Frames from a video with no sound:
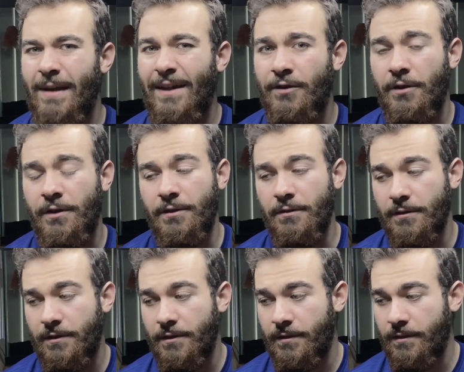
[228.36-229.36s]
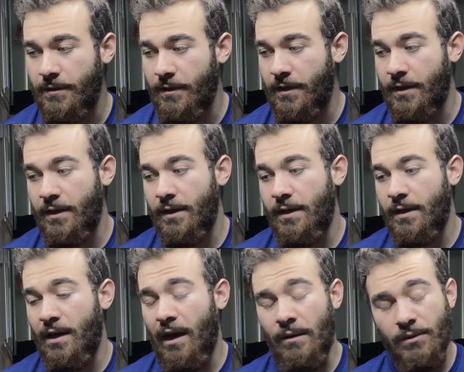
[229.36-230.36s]
at their gills.
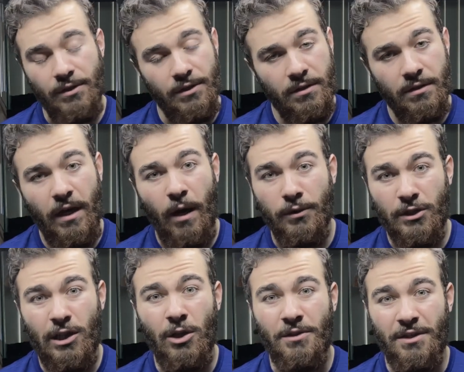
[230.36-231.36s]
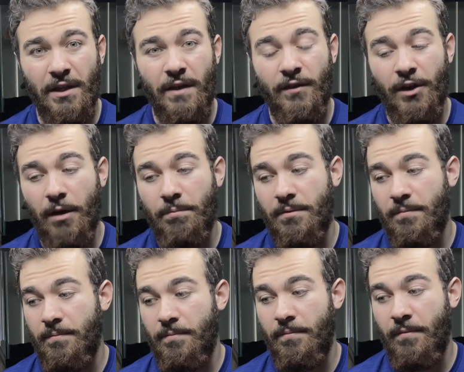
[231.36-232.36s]
I was close to giving up.
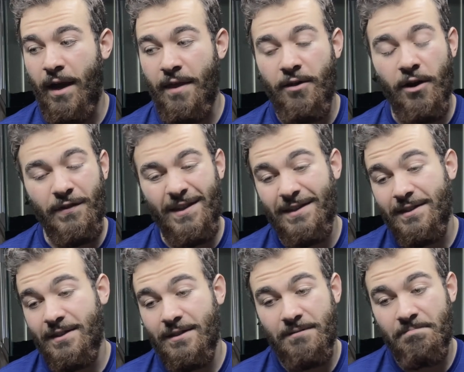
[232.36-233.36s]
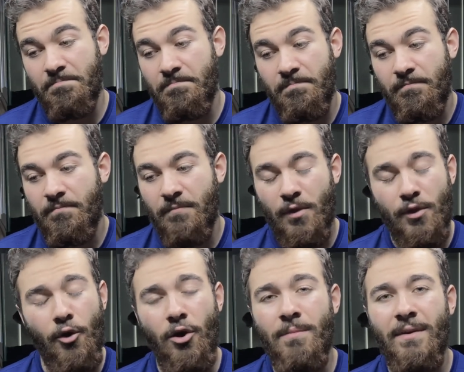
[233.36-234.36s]
I thought this
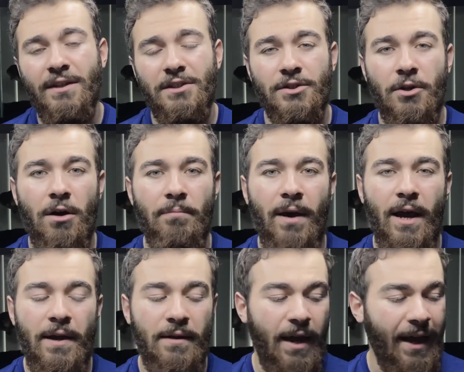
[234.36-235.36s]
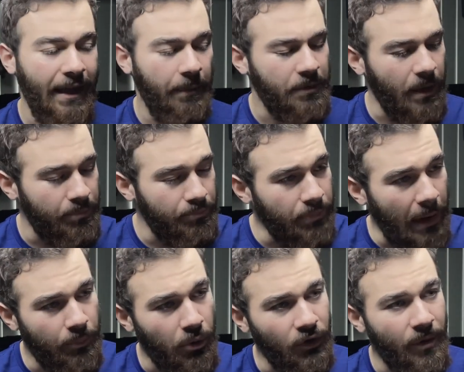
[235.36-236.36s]
30 minutes has gone by. I kept up.
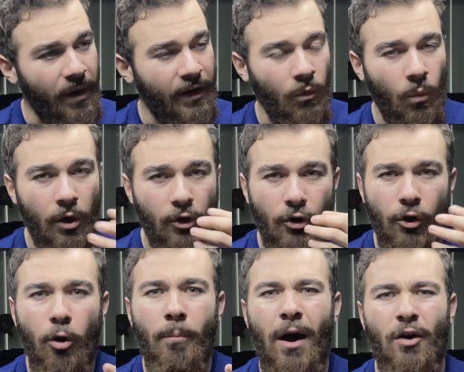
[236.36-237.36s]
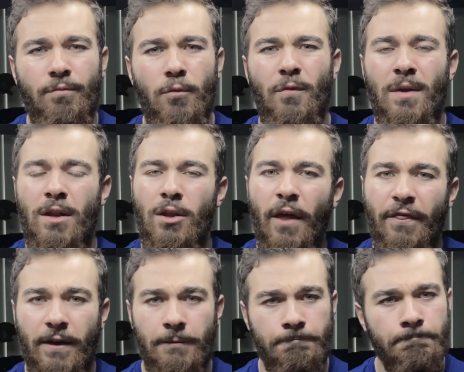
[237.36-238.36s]
I pulled them out of the water. No mouth movement.
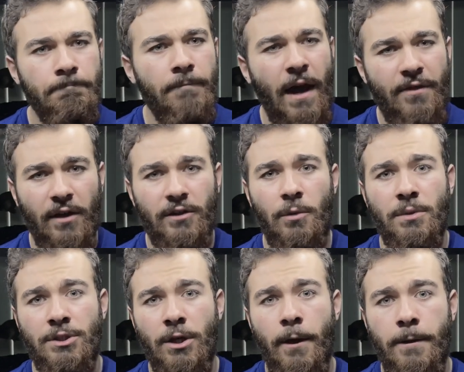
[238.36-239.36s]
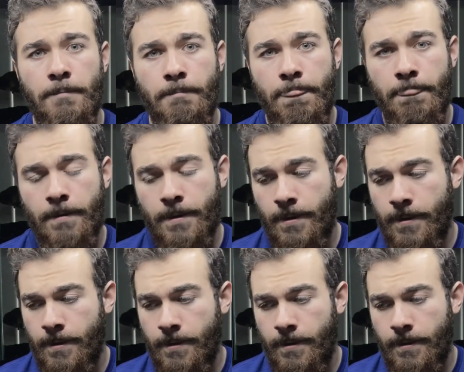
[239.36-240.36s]
Nothing. I thought they were done.
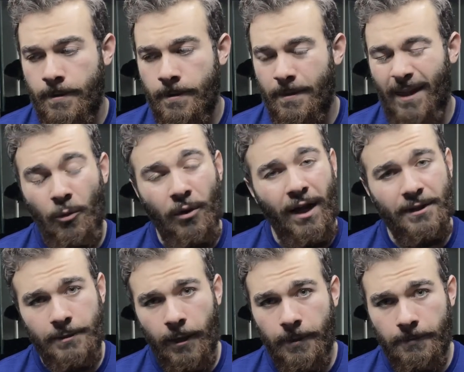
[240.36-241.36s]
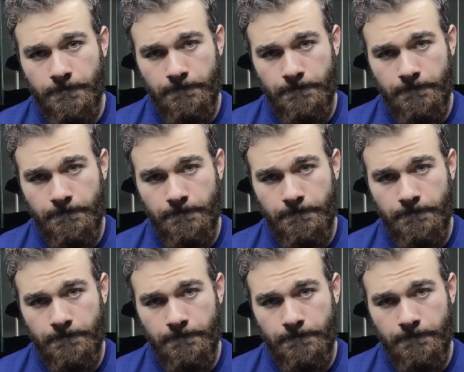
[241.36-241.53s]
They were not done.